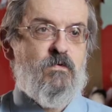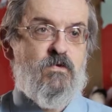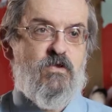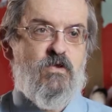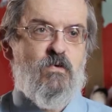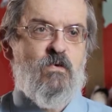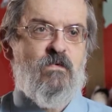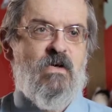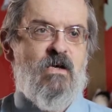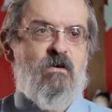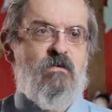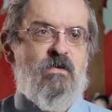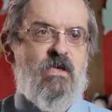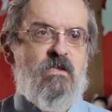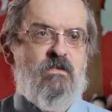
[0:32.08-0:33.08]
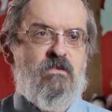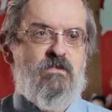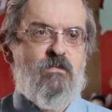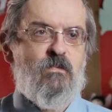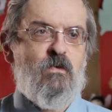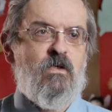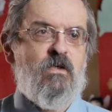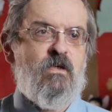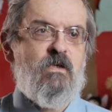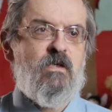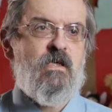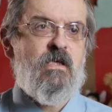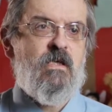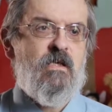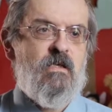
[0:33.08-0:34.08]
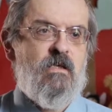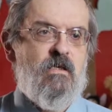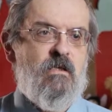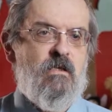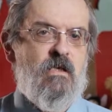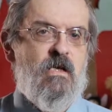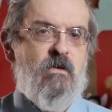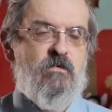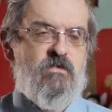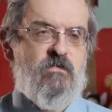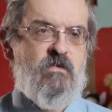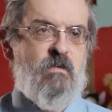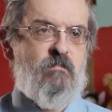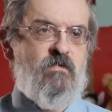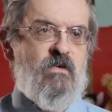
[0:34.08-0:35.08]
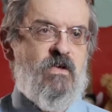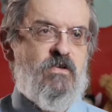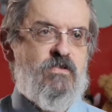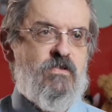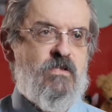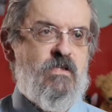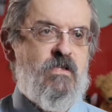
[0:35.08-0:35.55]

Two of our events were in areas of deprivation